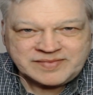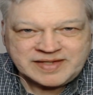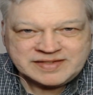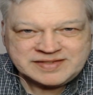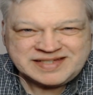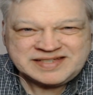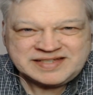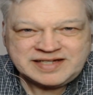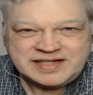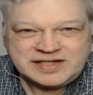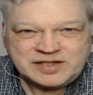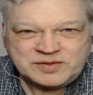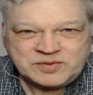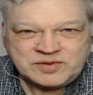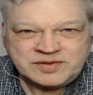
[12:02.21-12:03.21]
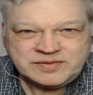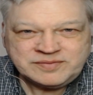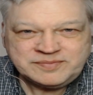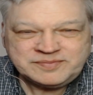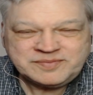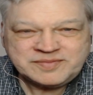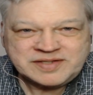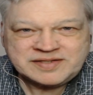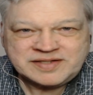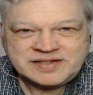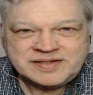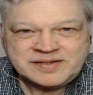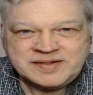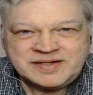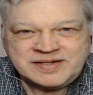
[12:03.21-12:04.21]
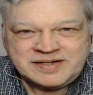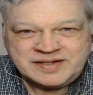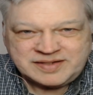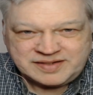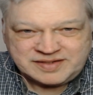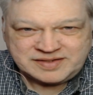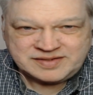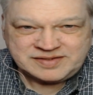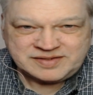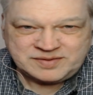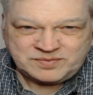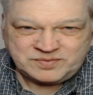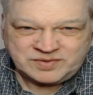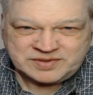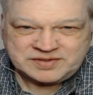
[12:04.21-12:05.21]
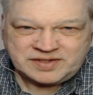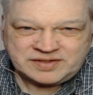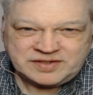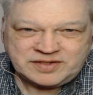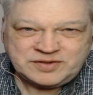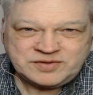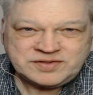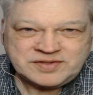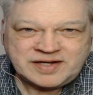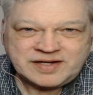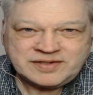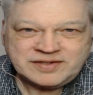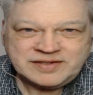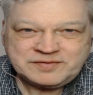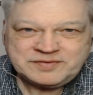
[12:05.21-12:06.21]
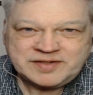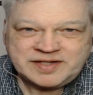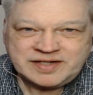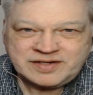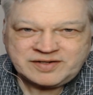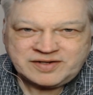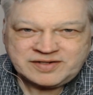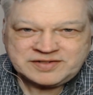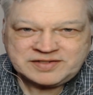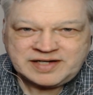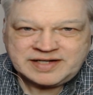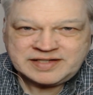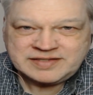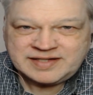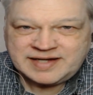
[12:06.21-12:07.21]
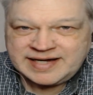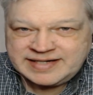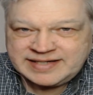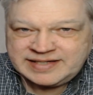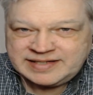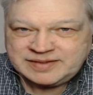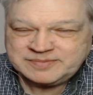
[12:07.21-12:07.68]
Is this the end of the world? Does what's on the news cycle every day cause you anxiety?